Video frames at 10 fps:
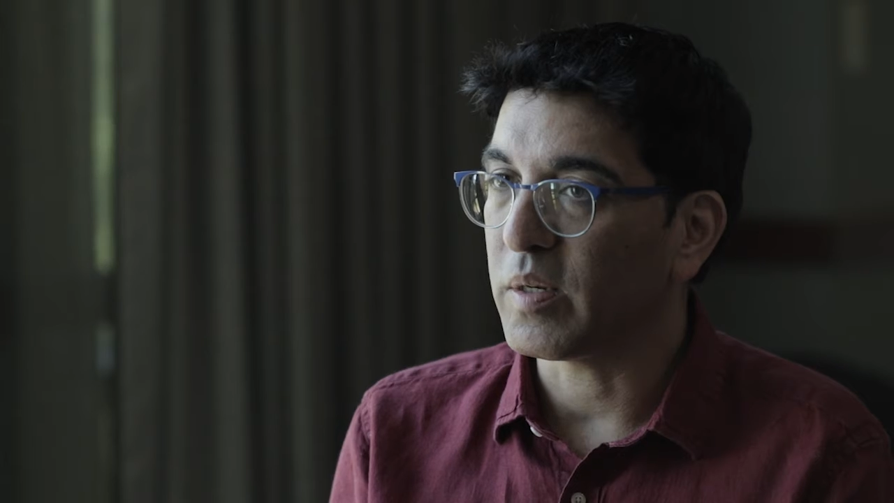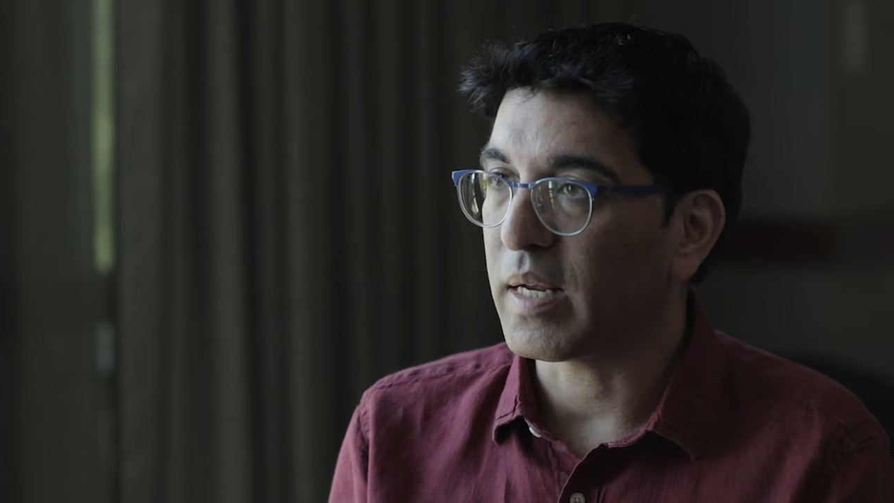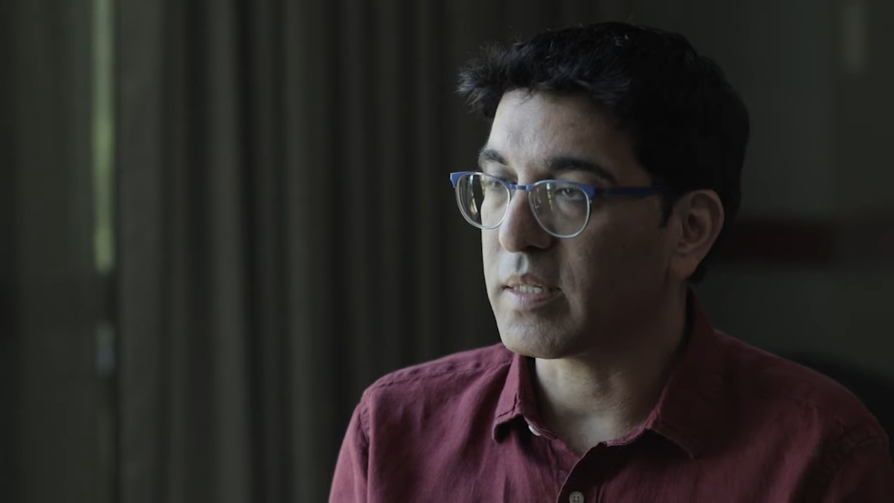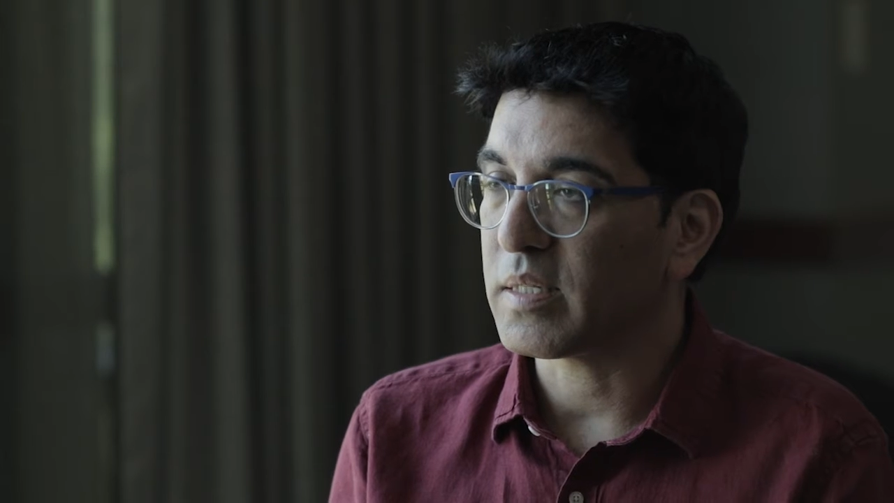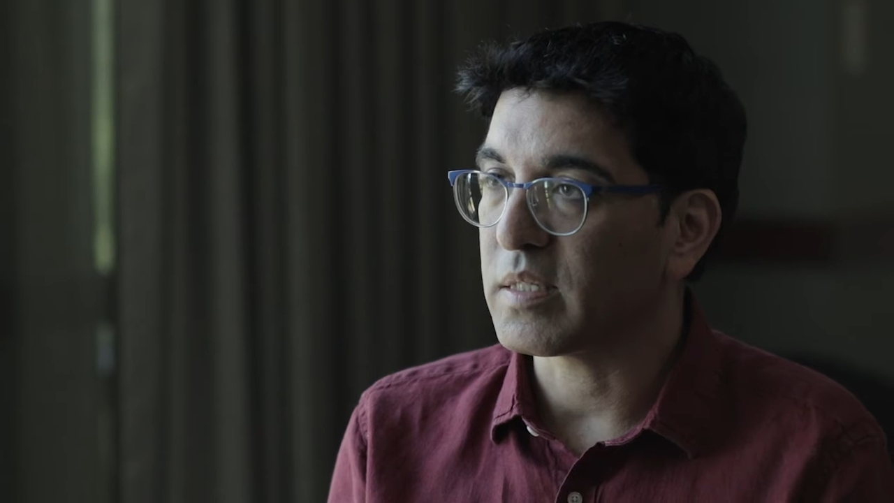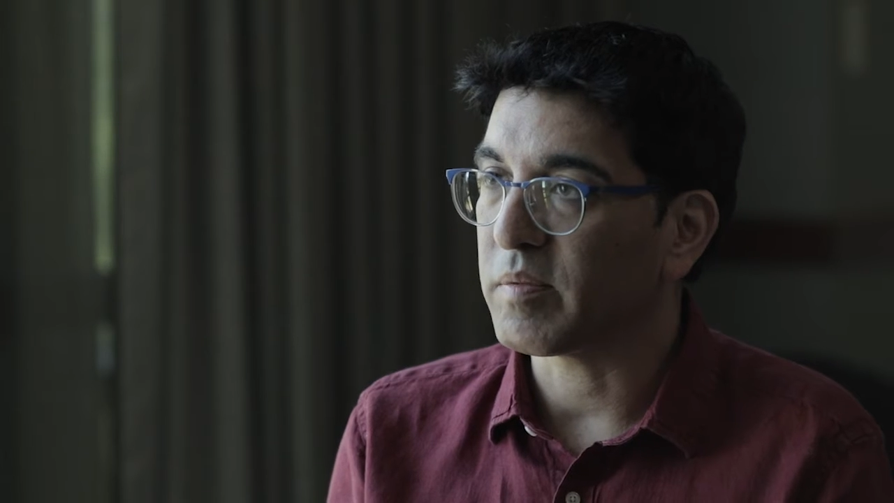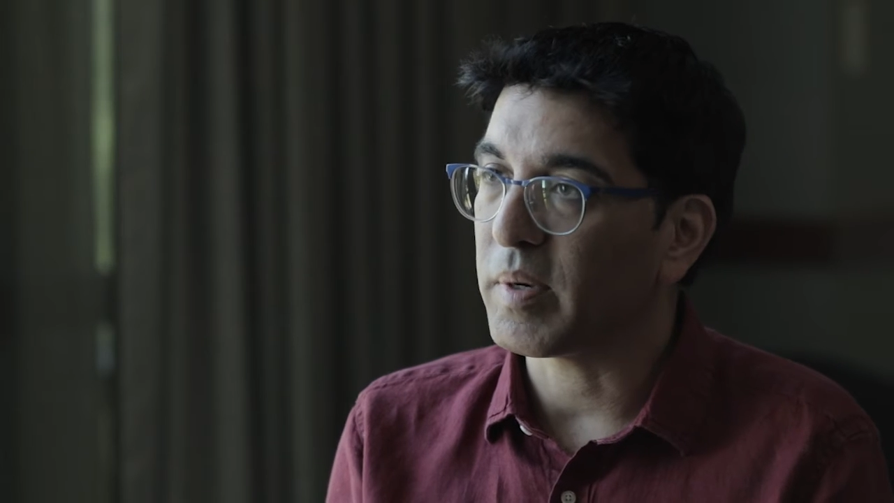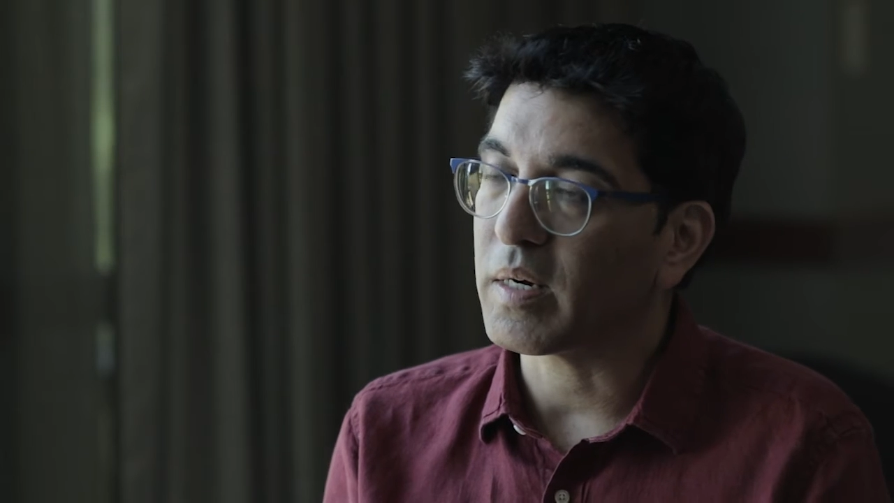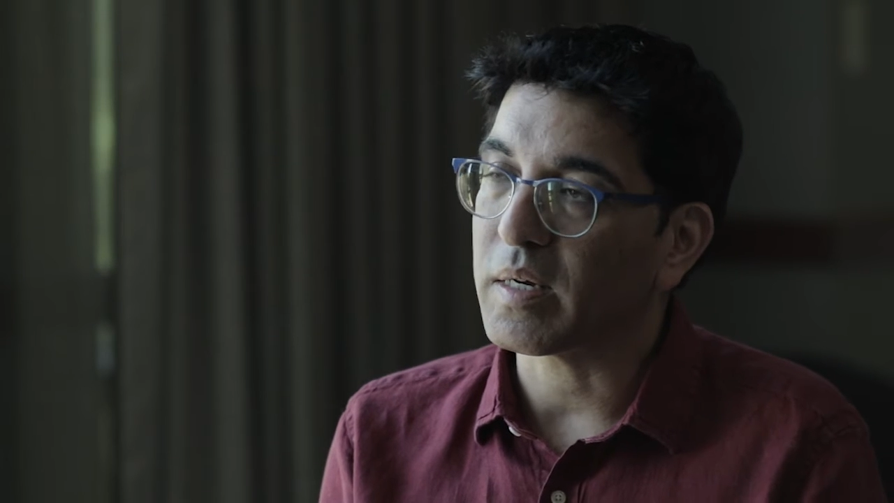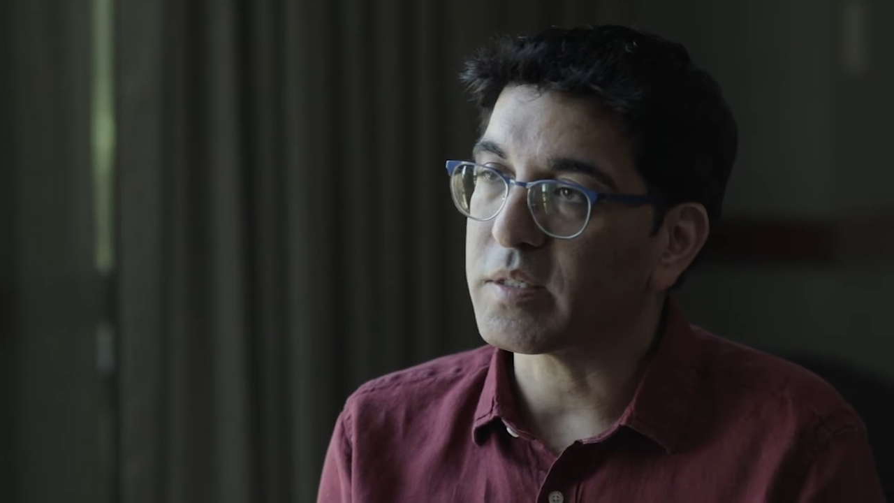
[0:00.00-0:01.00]
the United States of
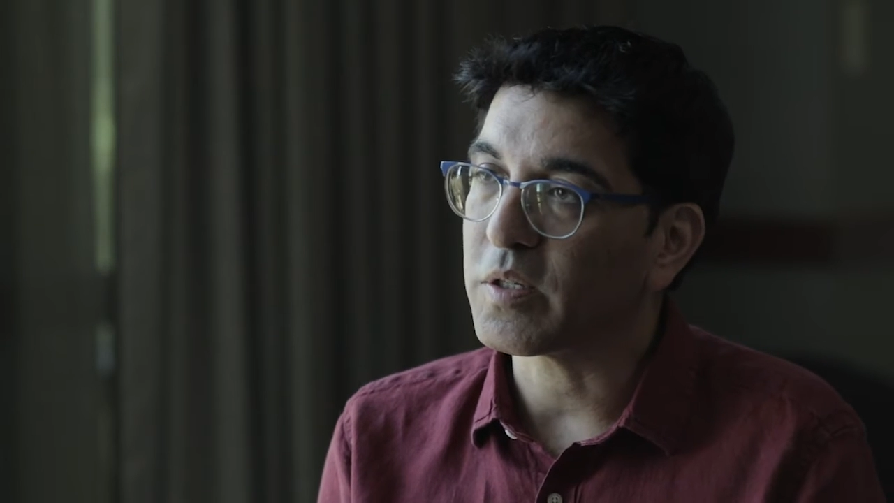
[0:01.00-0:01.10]
America.